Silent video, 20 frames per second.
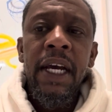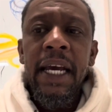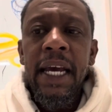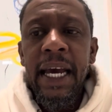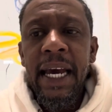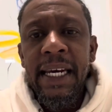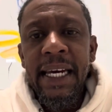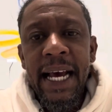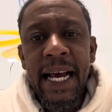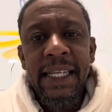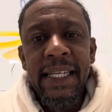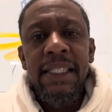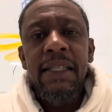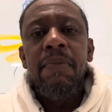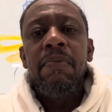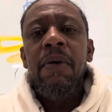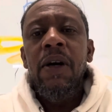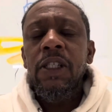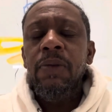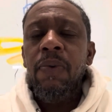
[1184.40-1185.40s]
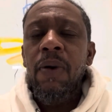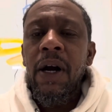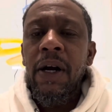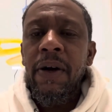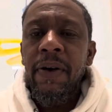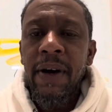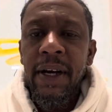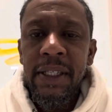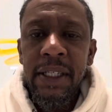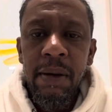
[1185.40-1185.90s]
And as the months
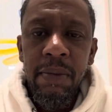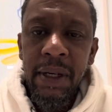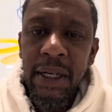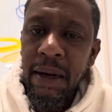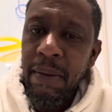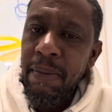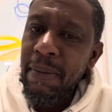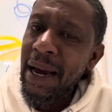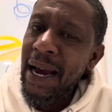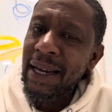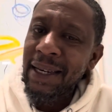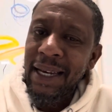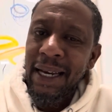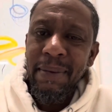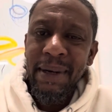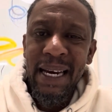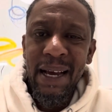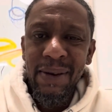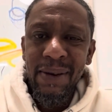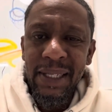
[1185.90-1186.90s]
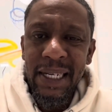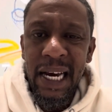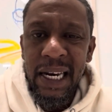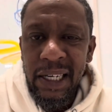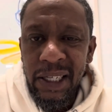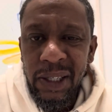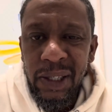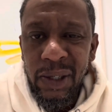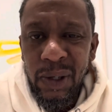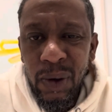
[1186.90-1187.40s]
progress, I'm looking back like, man, that was kind of
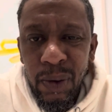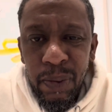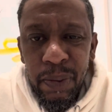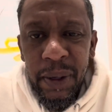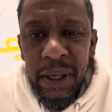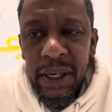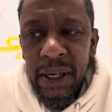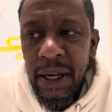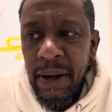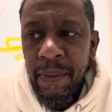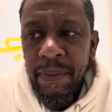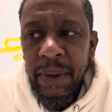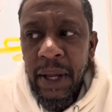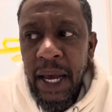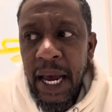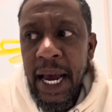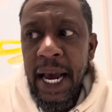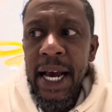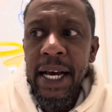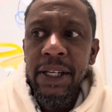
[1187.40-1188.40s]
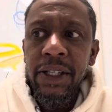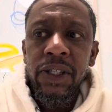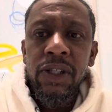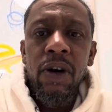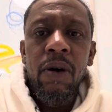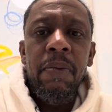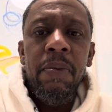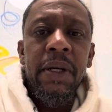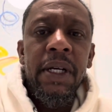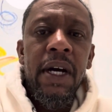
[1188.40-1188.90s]
stupid. I had
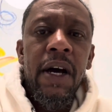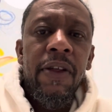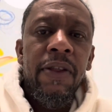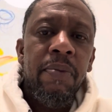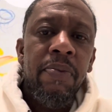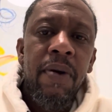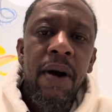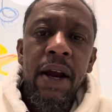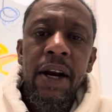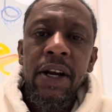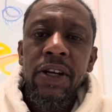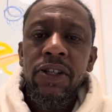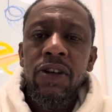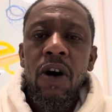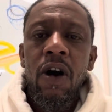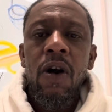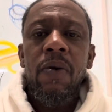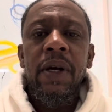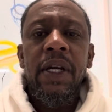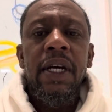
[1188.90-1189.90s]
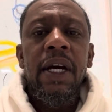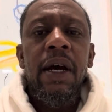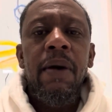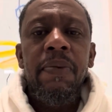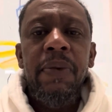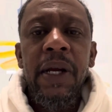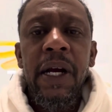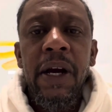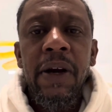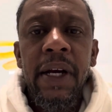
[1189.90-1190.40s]
so many other products already
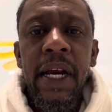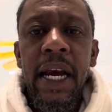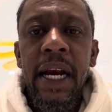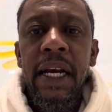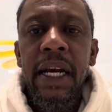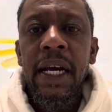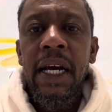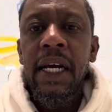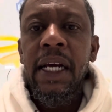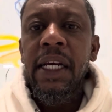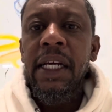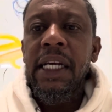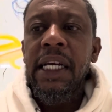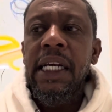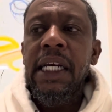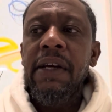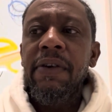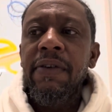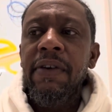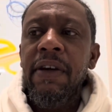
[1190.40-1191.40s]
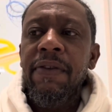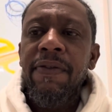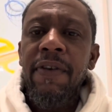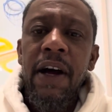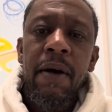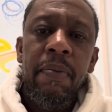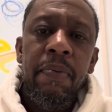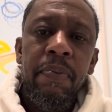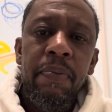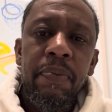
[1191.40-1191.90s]
up there that even if
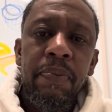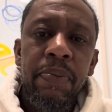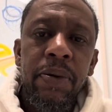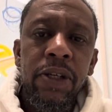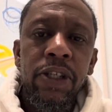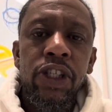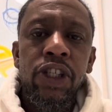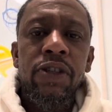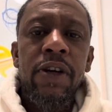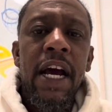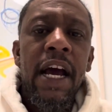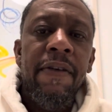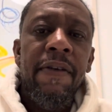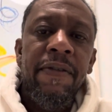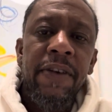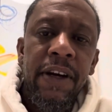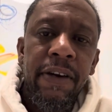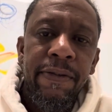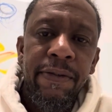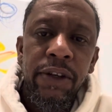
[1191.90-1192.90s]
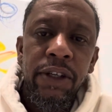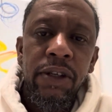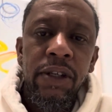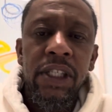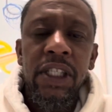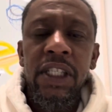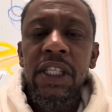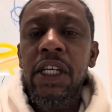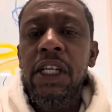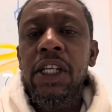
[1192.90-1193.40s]
I push traffic for you to
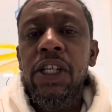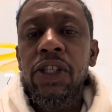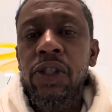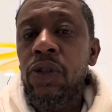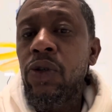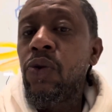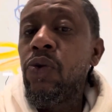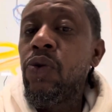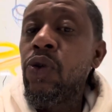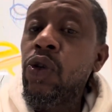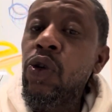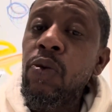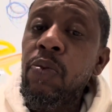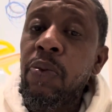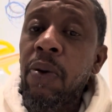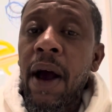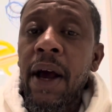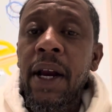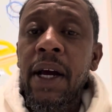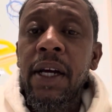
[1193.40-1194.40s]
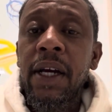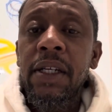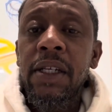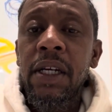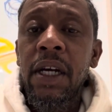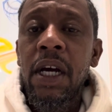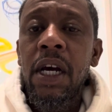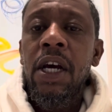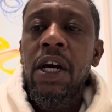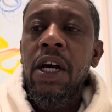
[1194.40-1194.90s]
see these 2 new products,
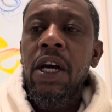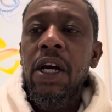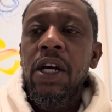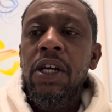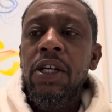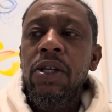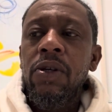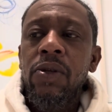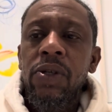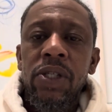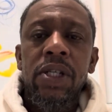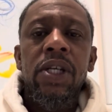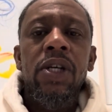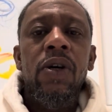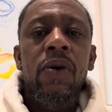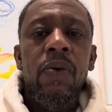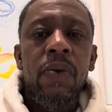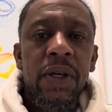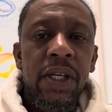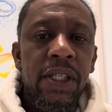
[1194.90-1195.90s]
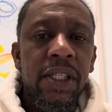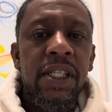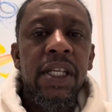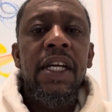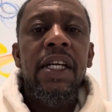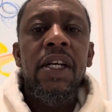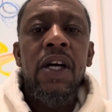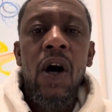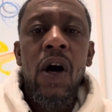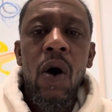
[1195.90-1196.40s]
you still would have
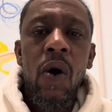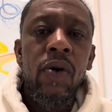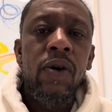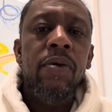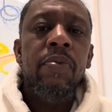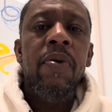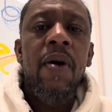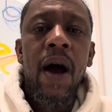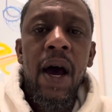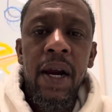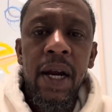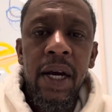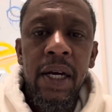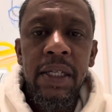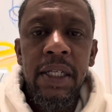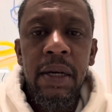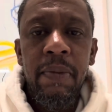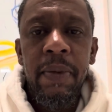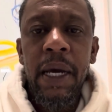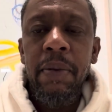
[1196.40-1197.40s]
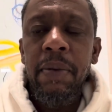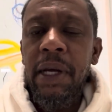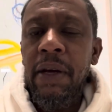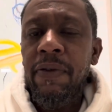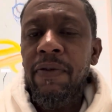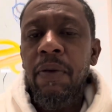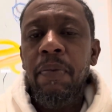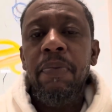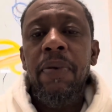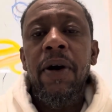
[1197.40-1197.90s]
seen the older products and maybe
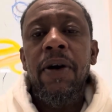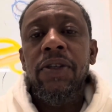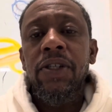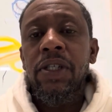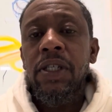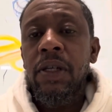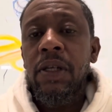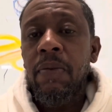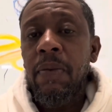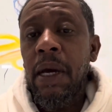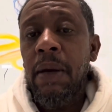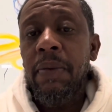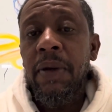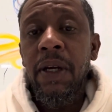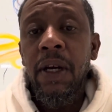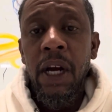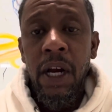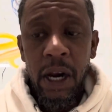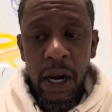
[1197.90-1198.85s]
even purchased and maybe